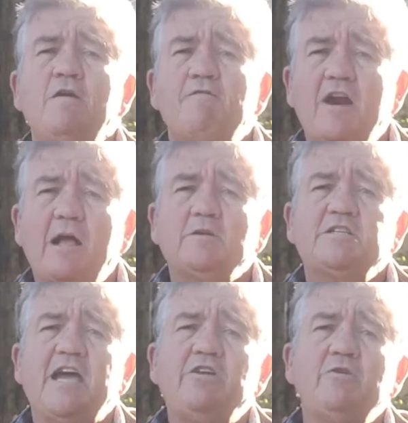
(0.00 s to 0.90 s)
For I'll
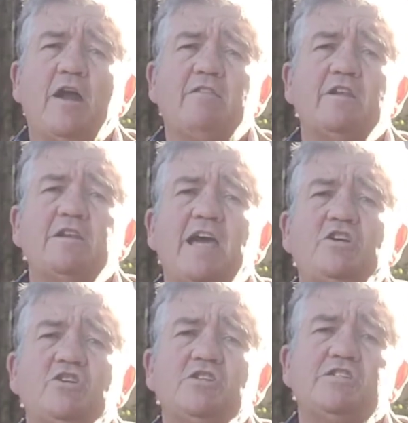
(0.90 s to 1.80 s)
take you out of the
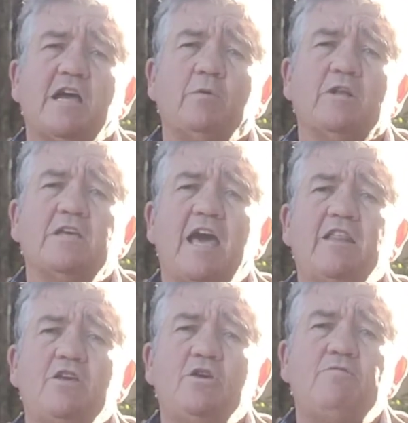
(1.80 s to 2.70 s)
nations, I will
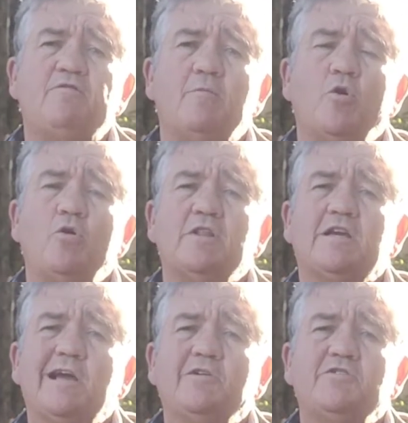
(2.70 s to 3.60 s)
gather you from all
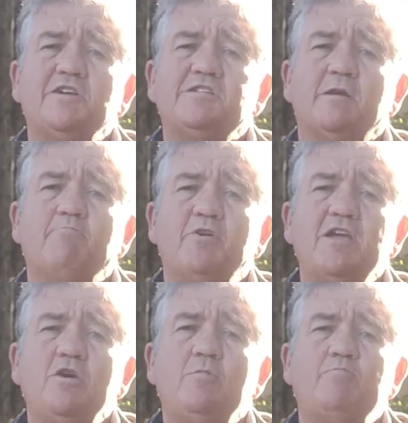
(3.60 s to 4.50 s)
the countries and
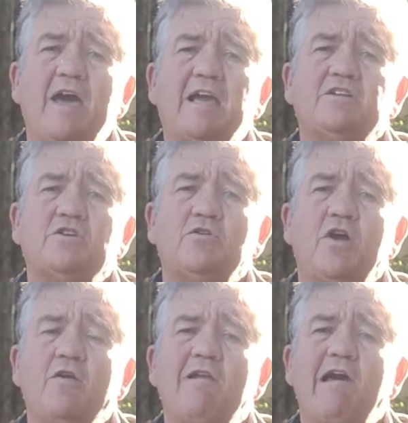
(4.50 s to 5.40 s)
bring you back to
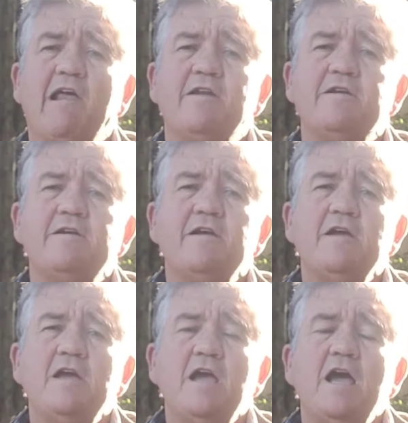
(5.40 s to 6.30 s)
your own land.
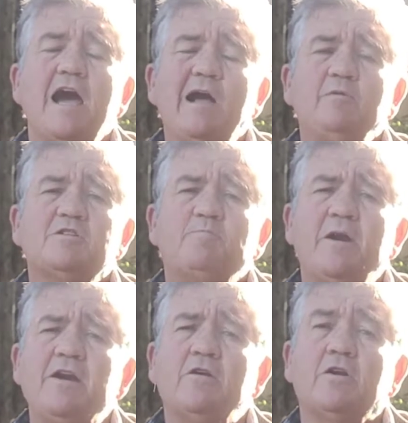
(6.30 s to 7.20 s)
I will
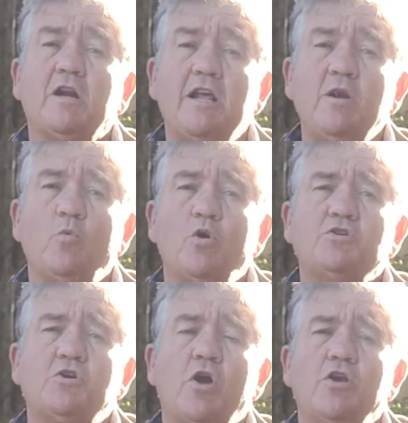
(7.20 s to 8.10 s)
sprinkle clean
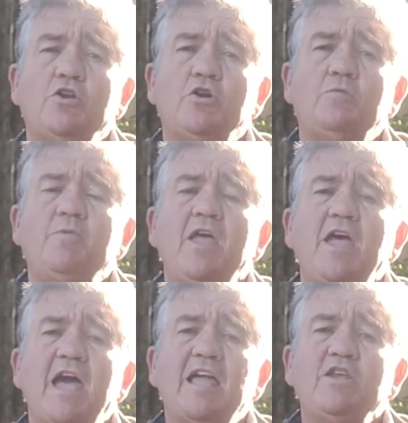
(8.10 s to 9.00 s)
water on you,
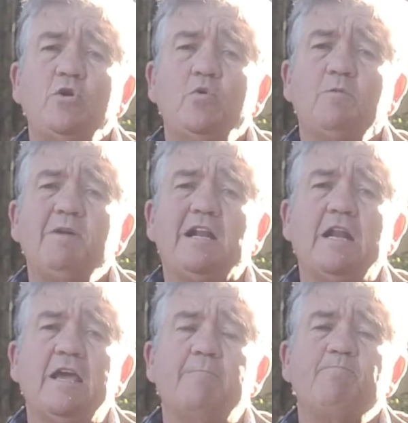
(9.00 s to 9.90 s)
and you will be
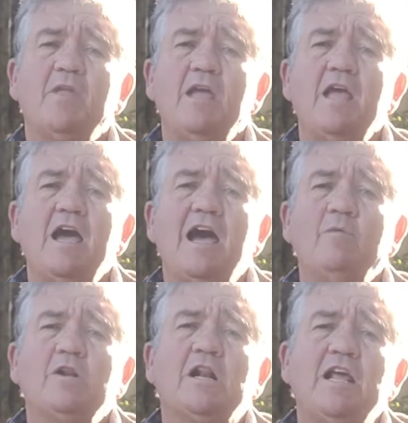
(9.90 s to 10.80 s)
clean. I
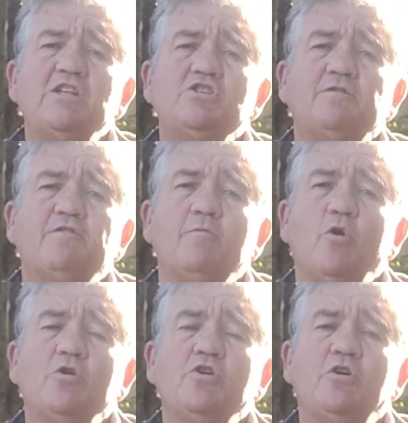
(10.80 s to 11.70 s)
will cleanse you from
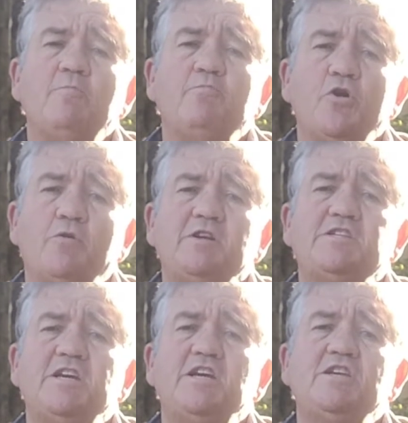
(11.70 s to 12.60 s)
all your
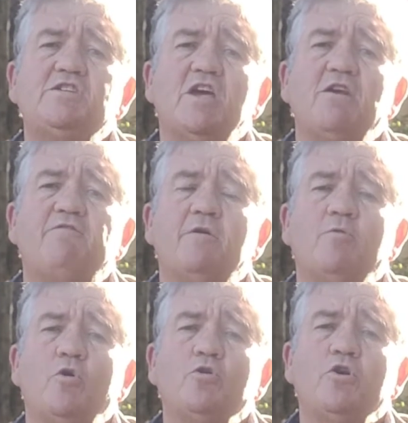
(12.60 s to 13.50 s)
impurities and
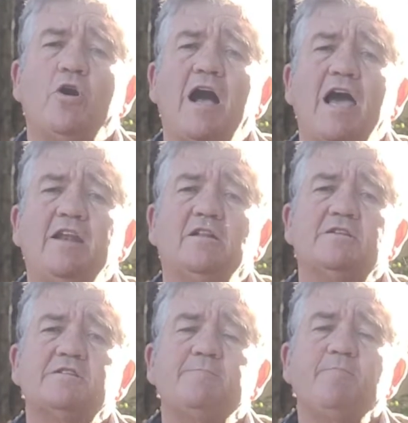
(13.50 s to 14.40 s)
from all your
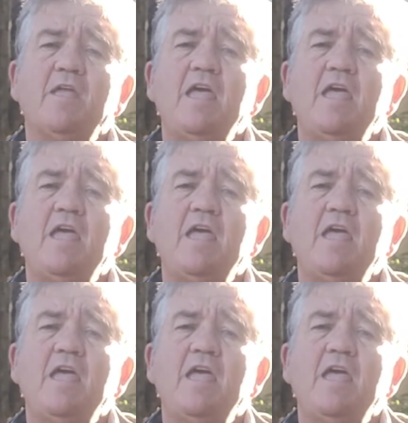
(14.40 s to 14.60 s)
idols.